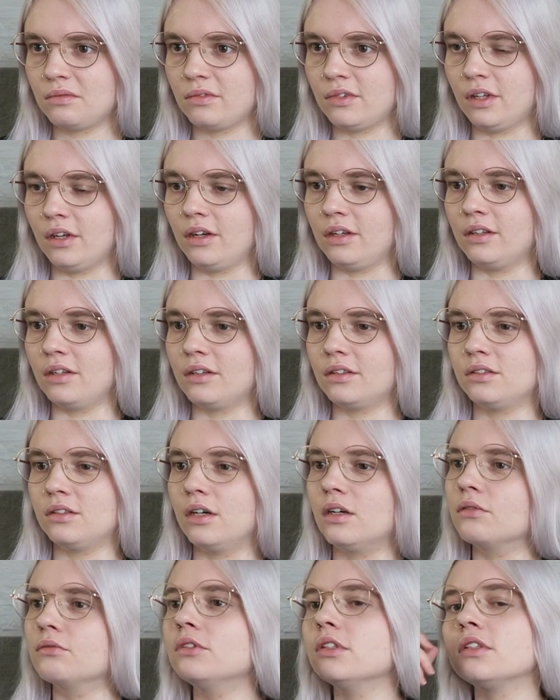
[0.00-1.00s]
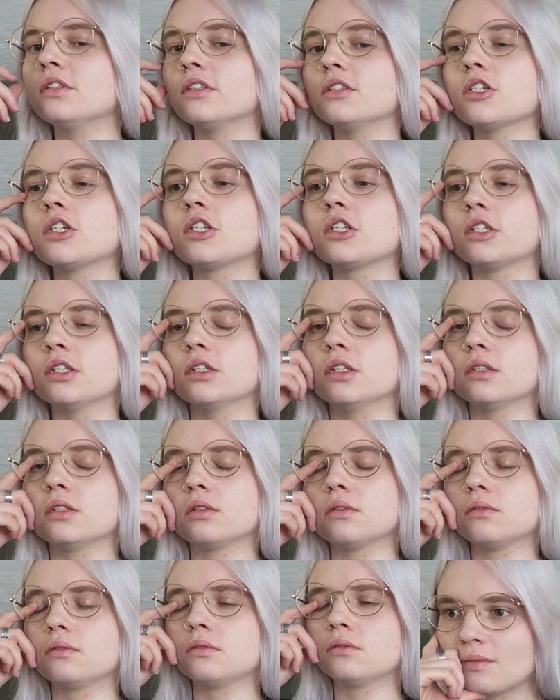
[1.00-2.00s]
Yeah, they're done with their shit.
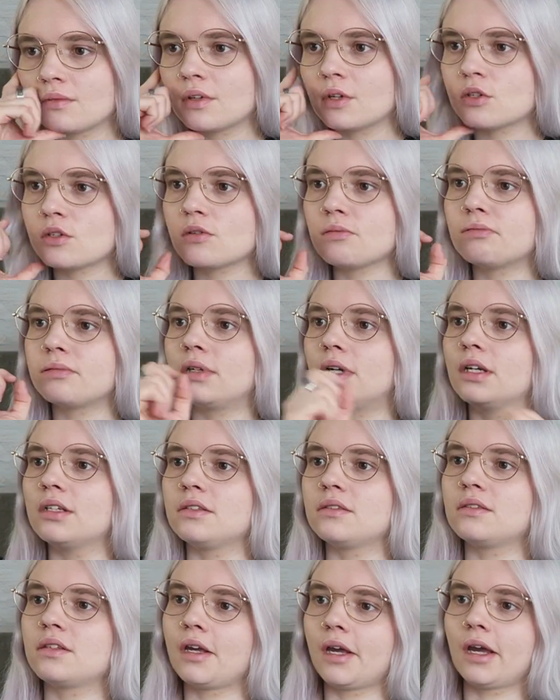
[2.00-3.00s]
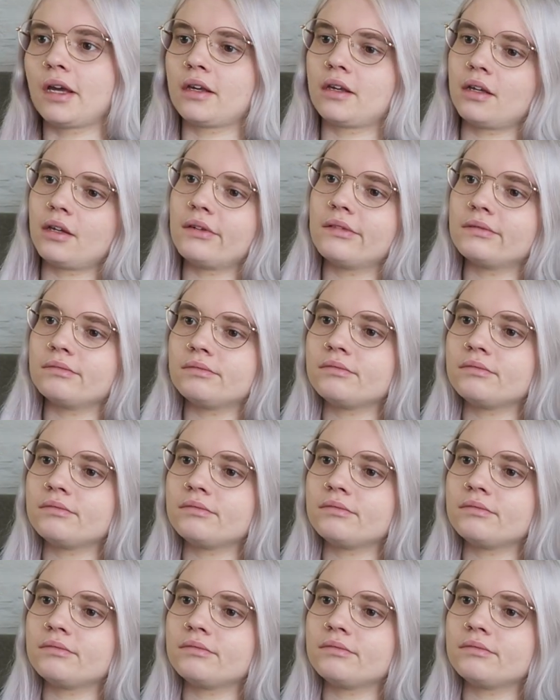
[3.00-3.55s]
Surprise attack.